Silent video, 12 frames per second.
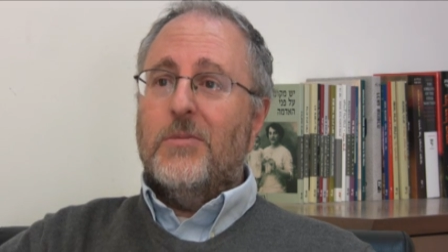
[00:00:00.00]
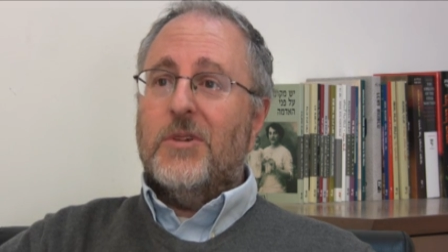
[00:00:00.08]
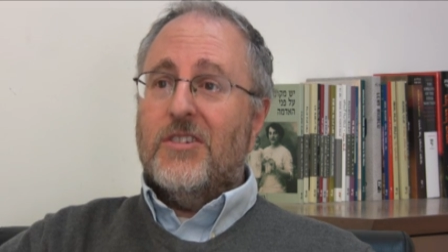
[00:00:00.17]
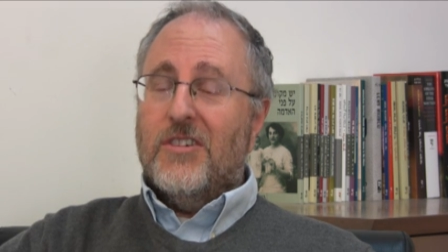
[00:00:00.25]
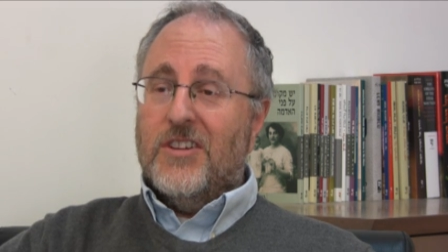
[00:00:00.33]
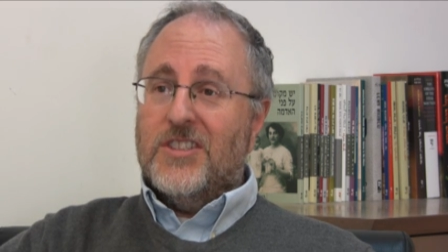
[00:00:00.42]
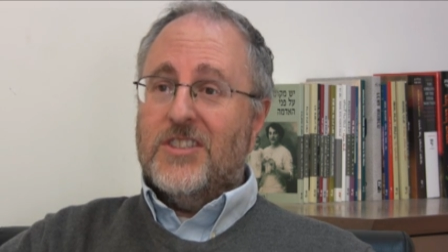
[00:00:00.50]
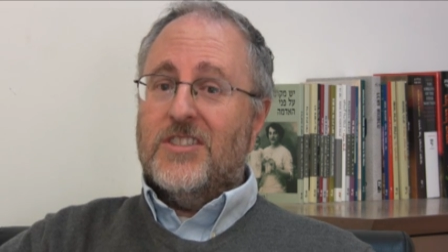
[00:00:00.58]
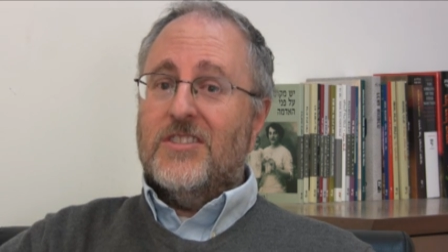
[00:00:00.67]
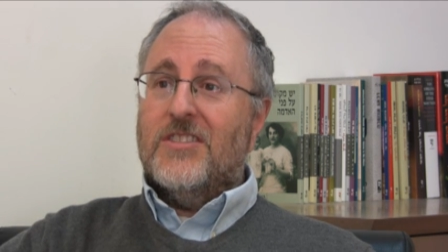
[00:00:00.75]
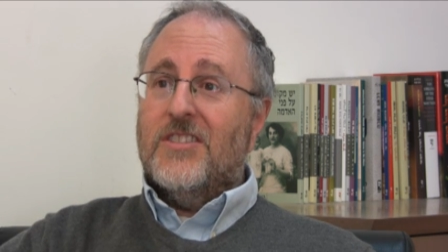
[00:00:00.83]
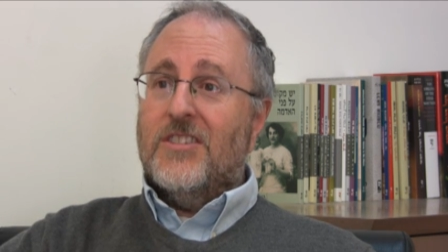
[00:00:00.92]
because
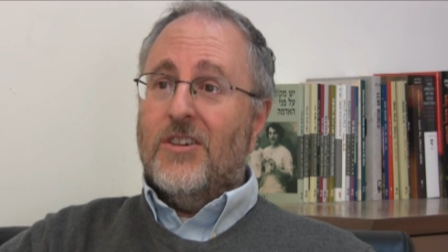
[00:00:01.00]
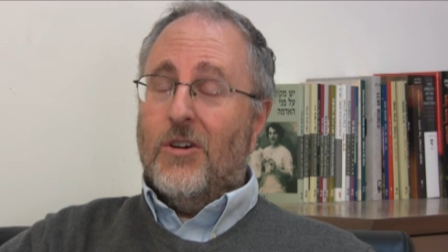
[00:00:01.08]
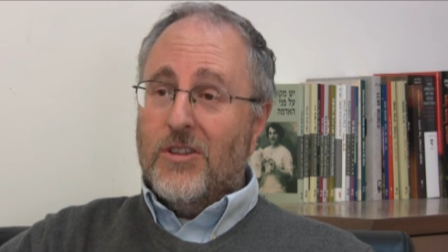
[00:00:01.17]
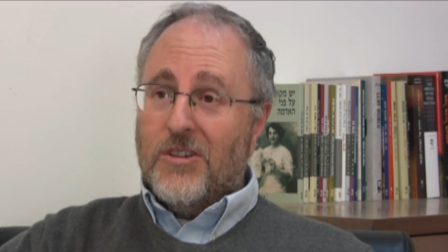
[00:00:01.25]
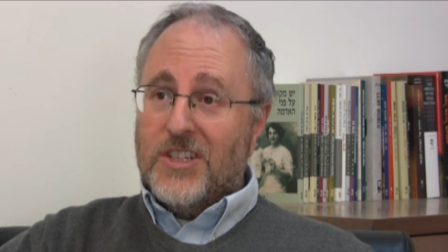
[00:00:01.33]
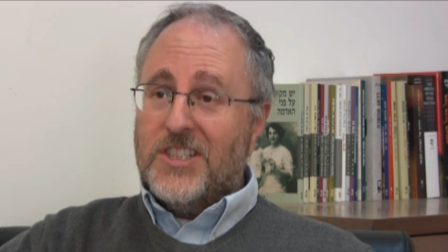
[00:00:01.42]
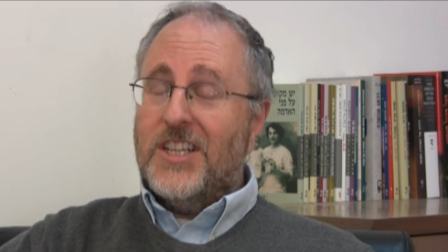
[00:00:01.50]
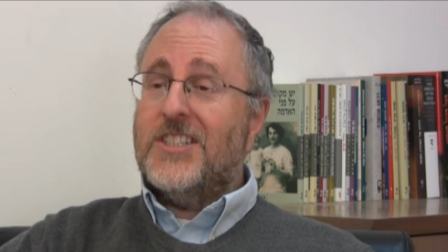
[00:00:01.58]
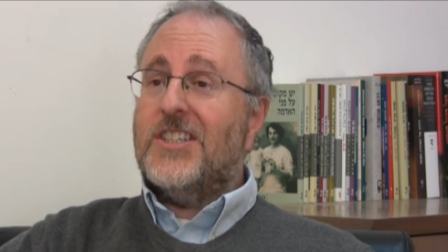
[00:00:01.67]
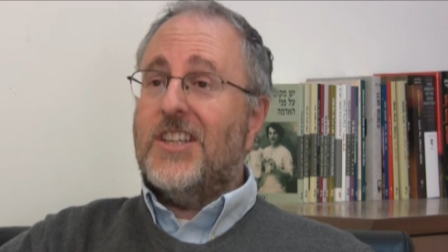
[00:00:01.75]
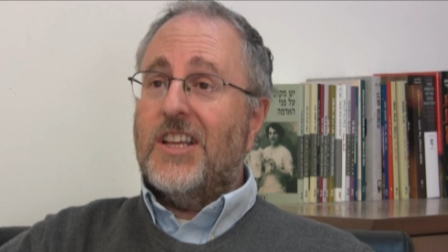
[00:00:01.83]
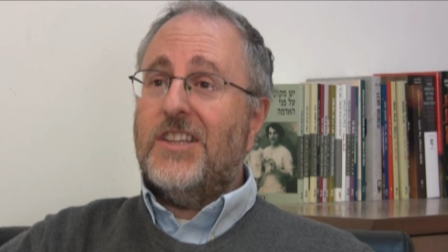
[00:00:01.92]
the Holocaust
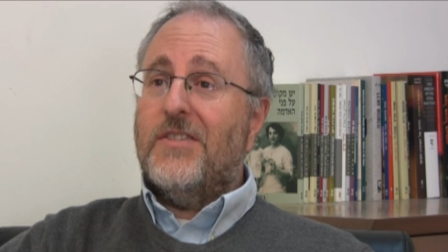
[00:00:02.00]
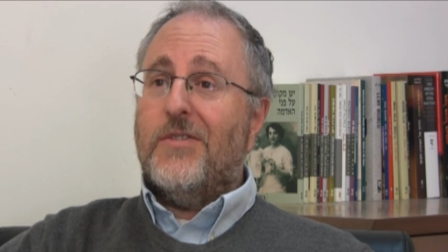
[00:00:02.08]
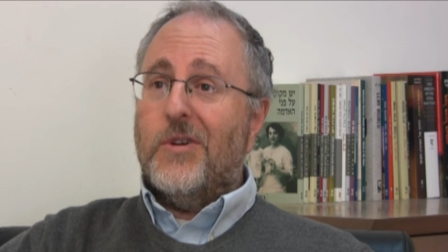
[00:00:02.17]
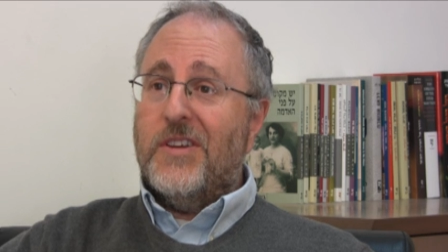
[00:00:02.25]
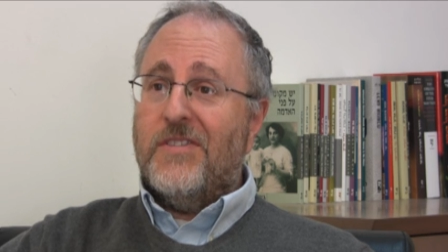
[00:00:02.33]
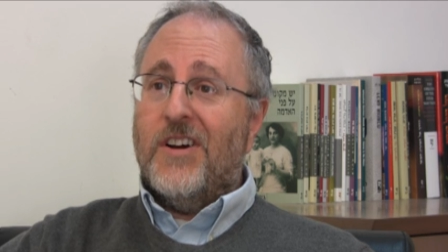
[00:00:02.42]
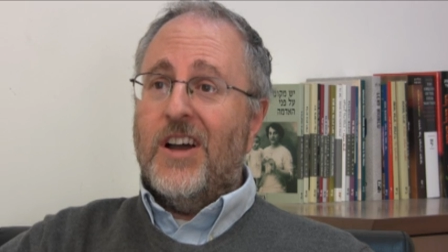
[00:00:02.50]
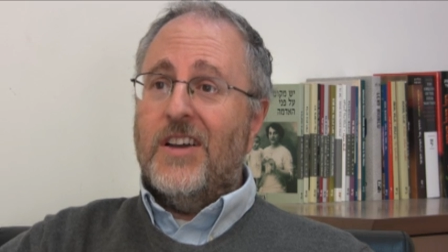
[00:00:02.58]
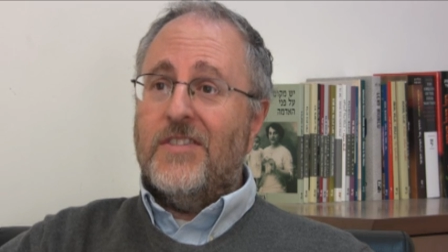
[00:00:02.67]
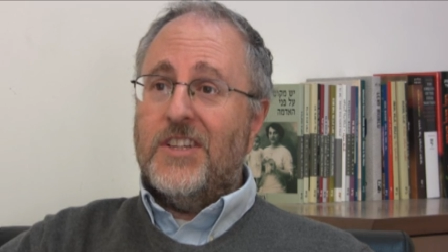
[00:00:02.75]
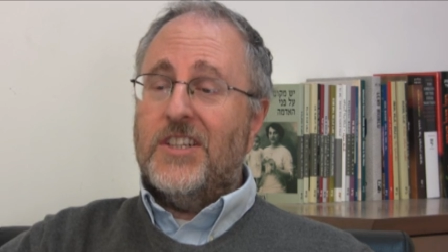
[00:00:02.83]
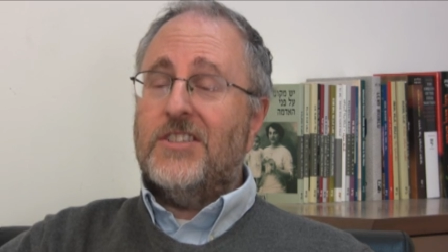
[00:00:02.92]
ends in
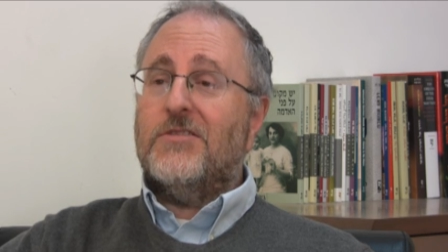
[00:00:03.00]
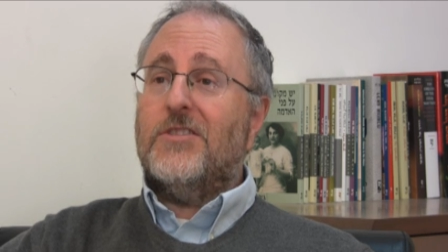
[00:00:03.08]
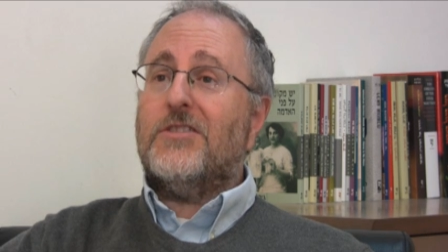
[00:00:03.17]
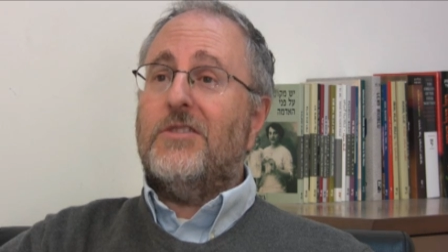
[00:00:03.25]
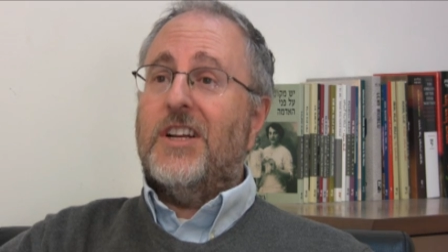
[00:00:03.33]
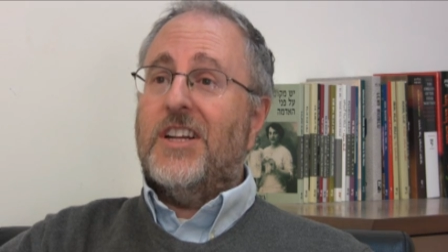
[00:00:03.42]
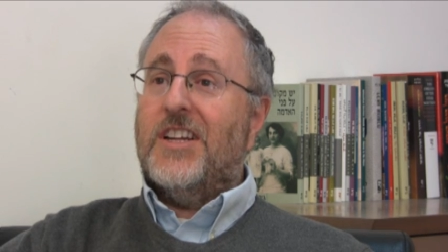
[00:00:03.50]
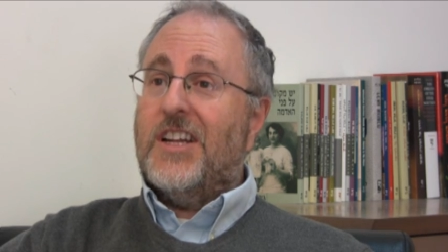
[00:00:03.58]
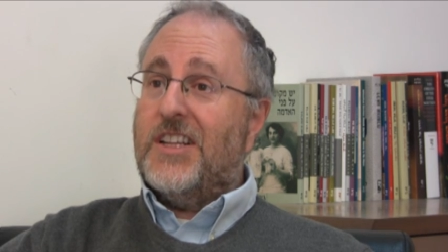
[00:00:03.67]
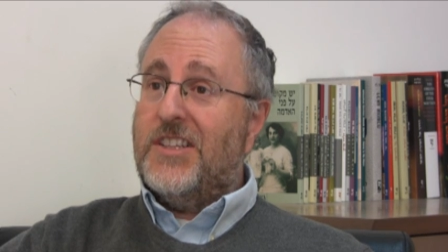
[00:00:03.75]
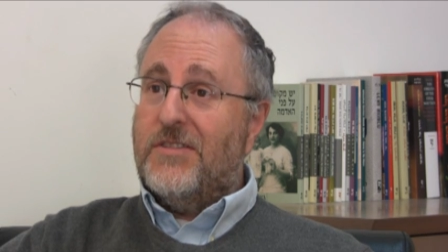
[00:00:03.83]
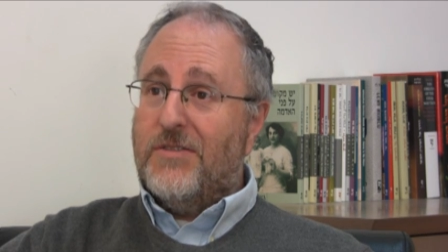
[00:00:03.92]
1945 and Israel is created in
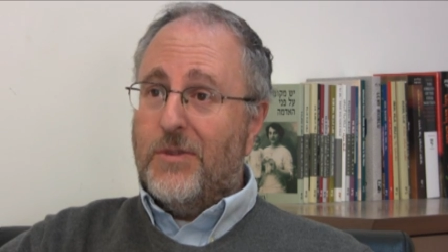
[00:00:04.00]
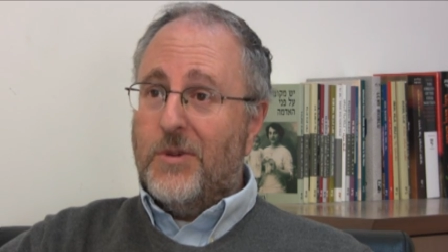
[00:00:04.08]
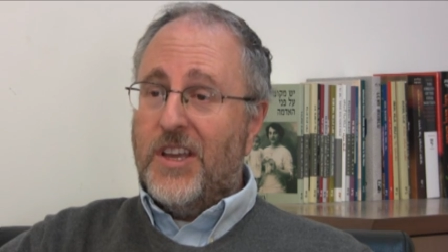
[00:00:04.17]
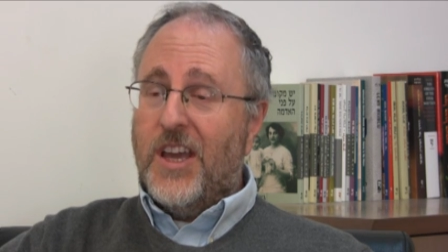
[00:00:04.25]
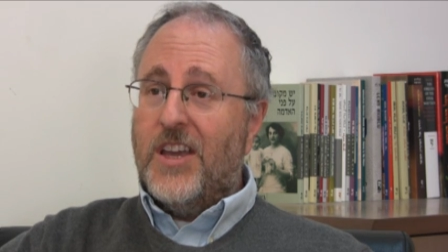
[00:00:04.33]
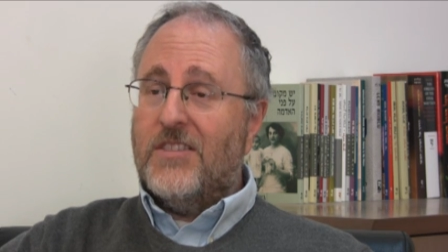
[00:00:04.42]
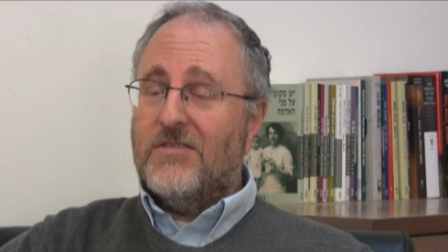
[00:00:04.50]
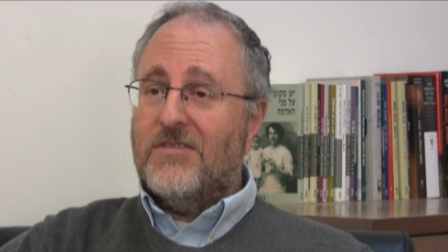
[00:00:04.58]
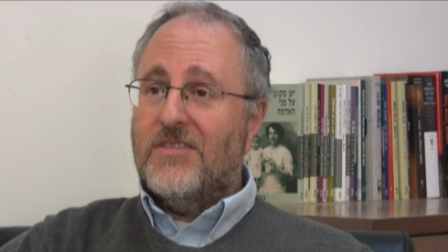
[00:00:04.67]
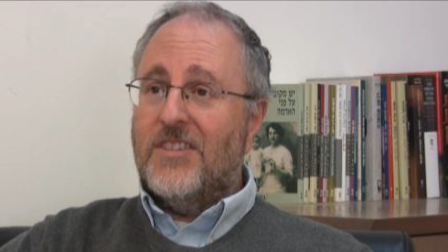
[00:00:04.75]
1948.